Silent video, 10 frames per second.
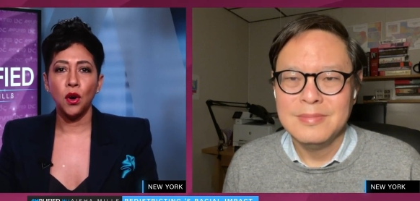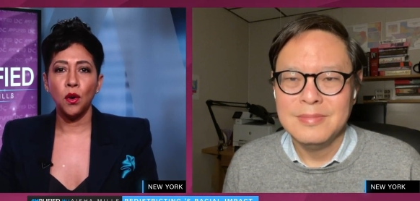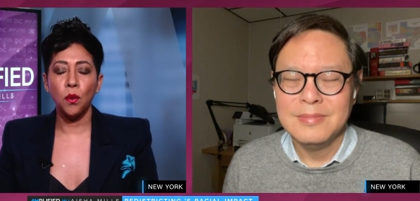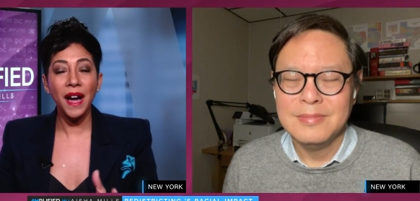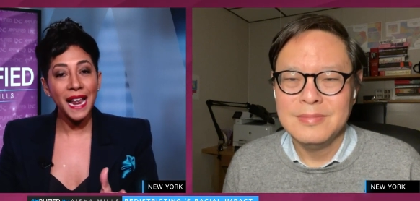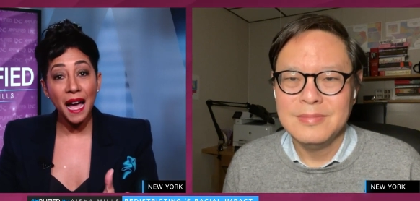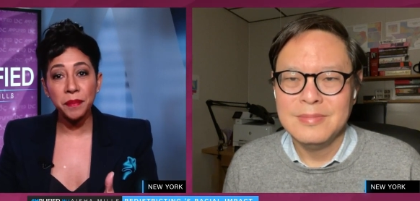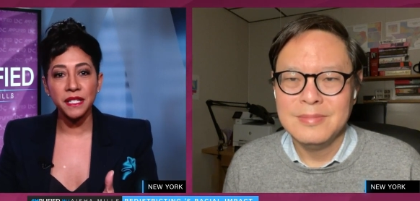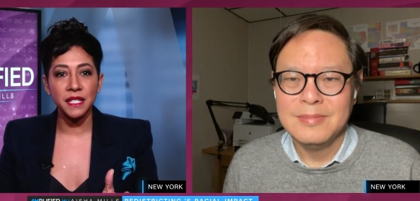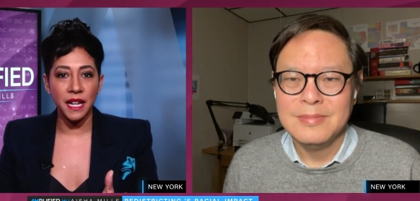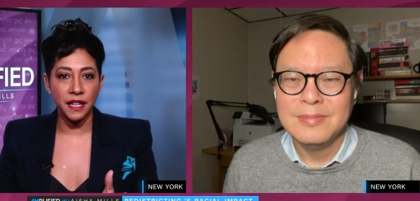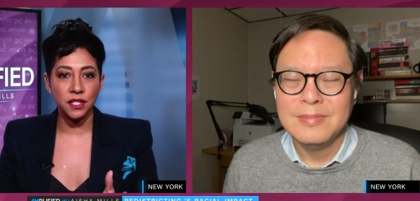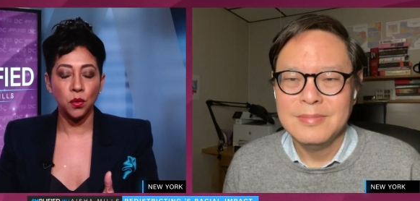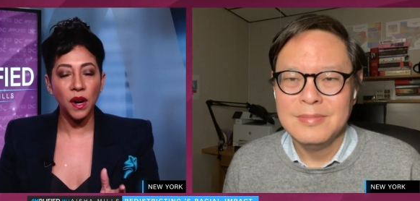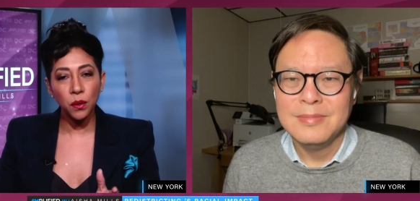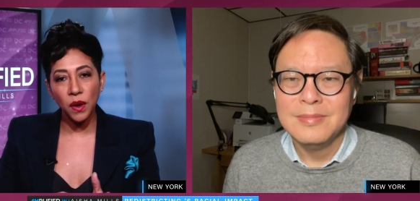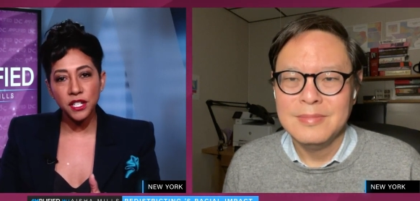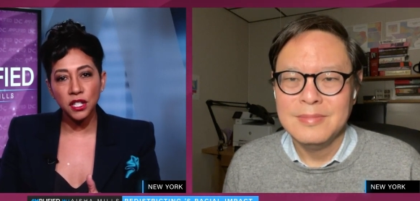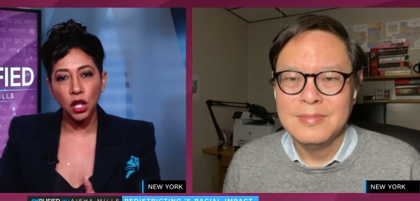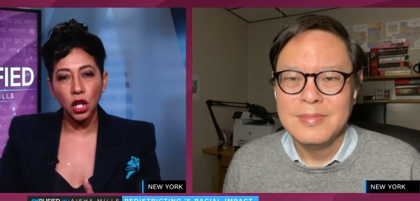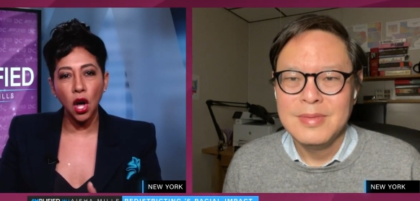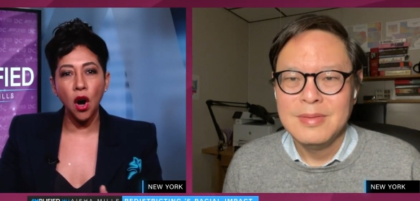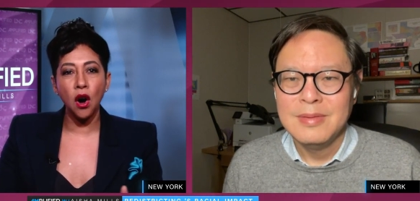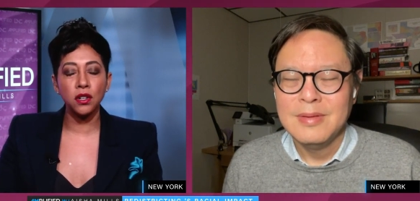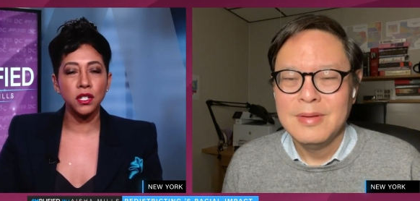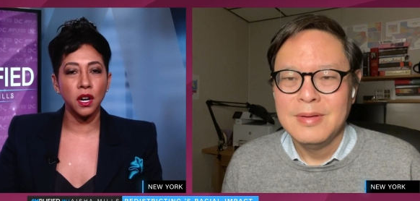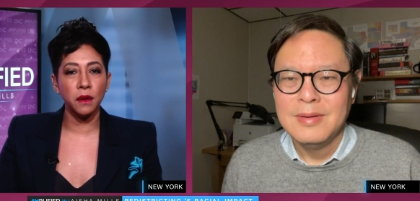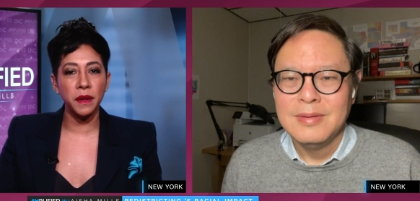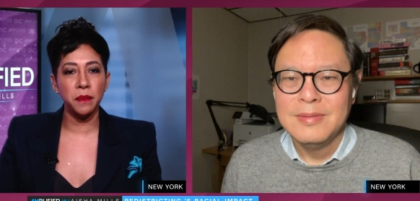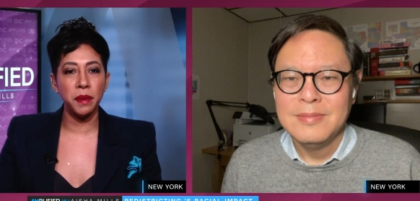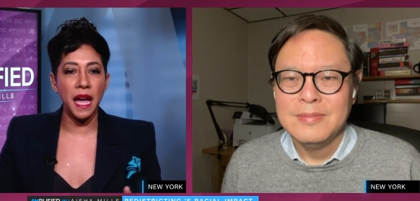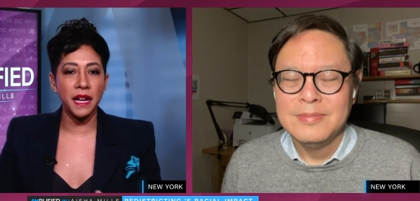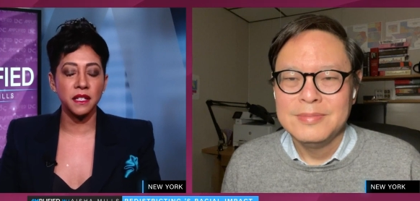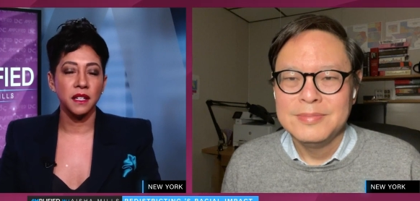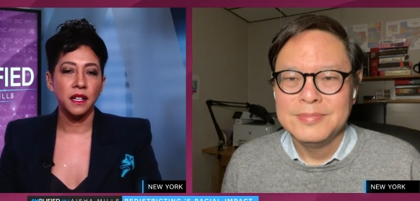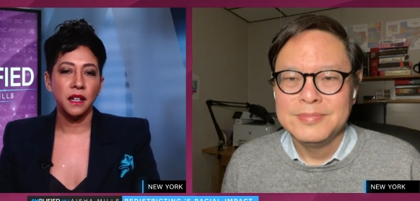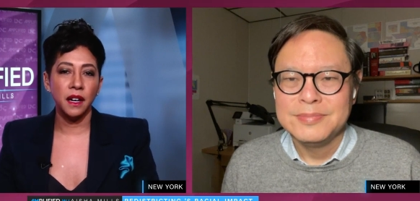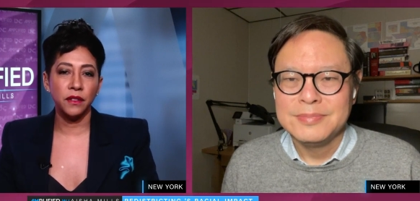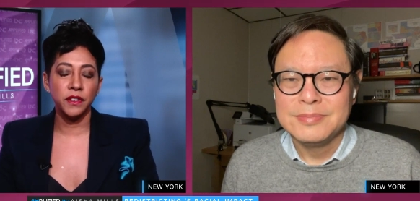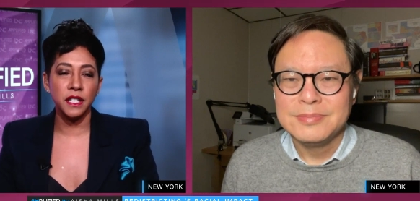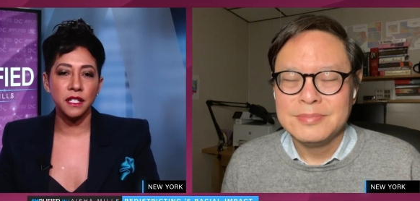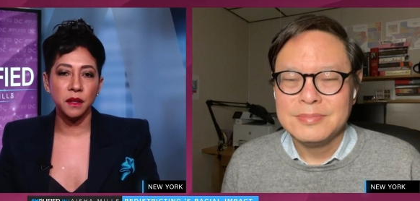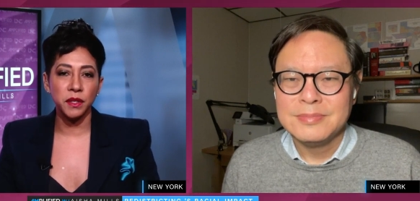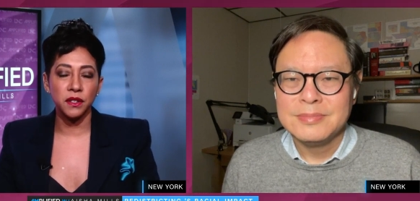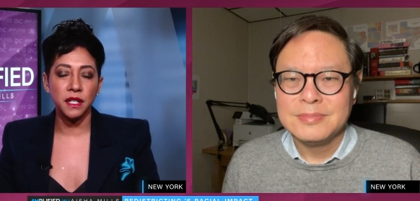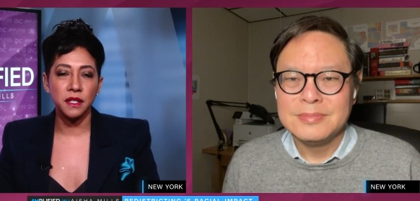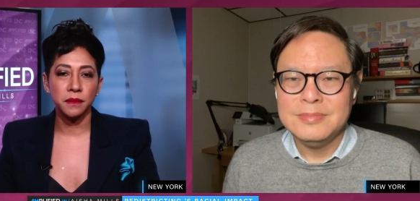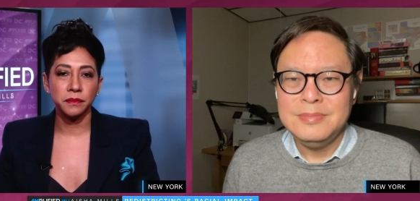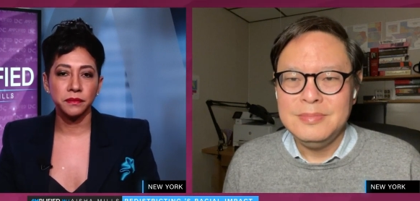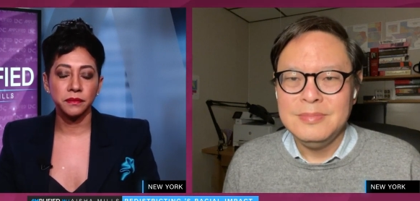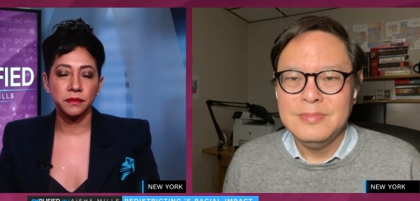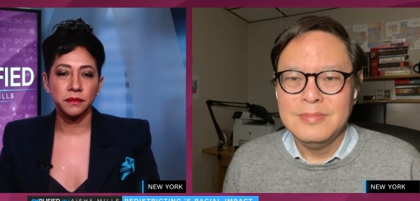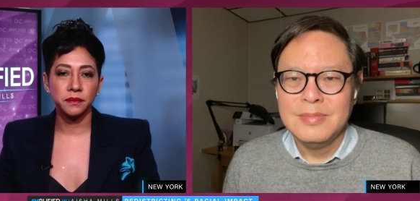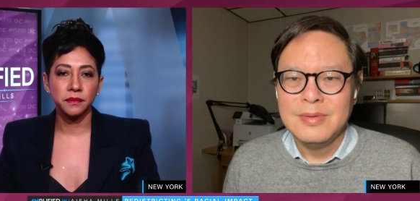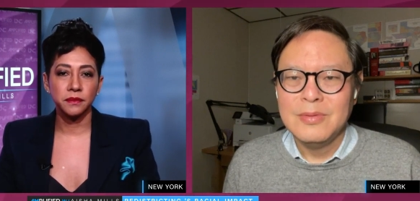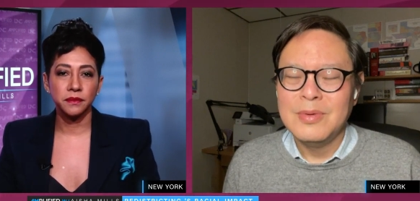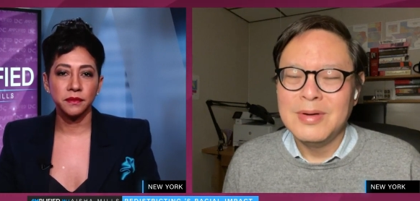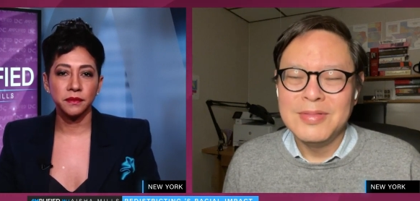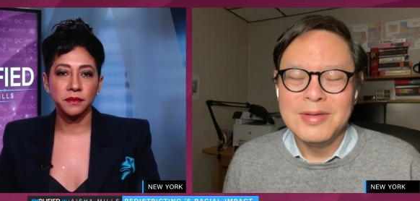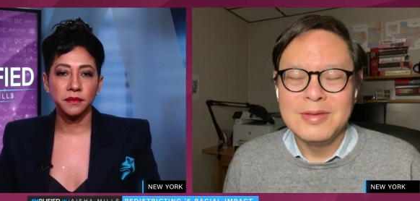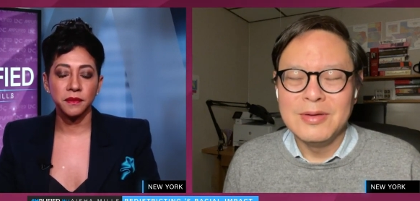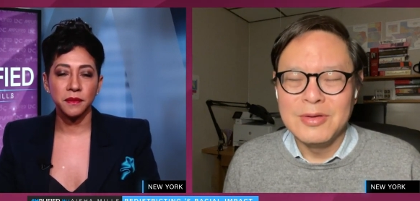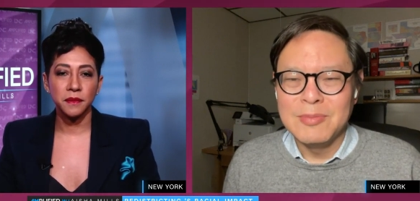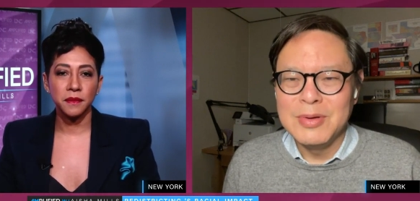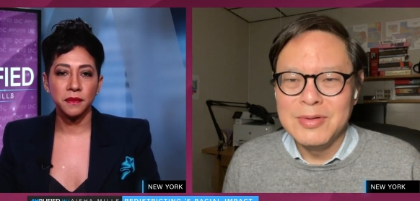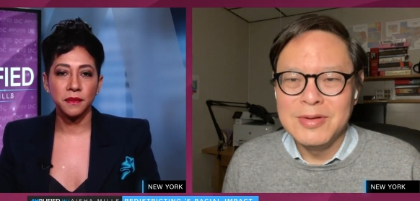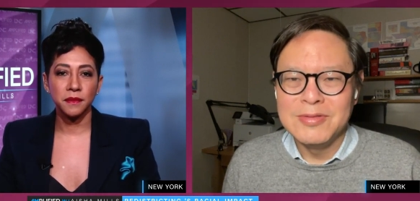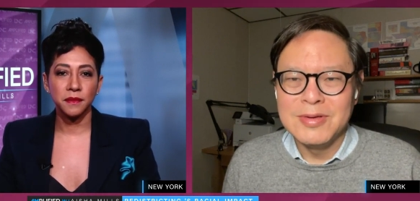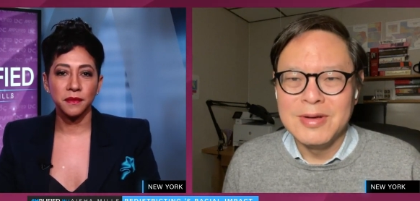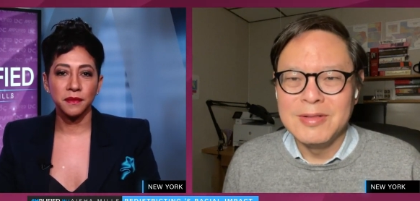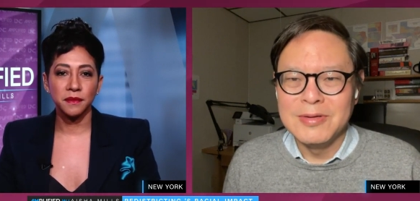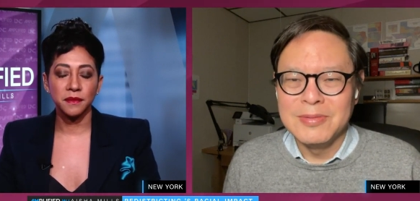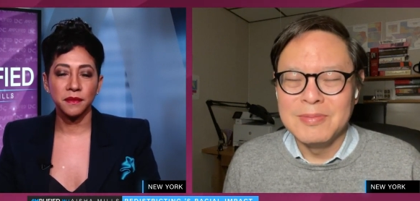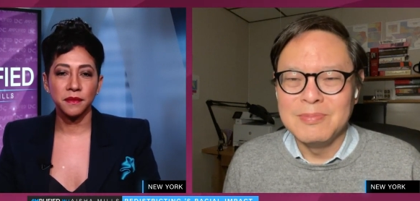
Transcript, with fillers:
Speaker 1: what happens next? What, what's the long-term impact uh, for these communities?
Speaker 2: Well, I think you know communities of color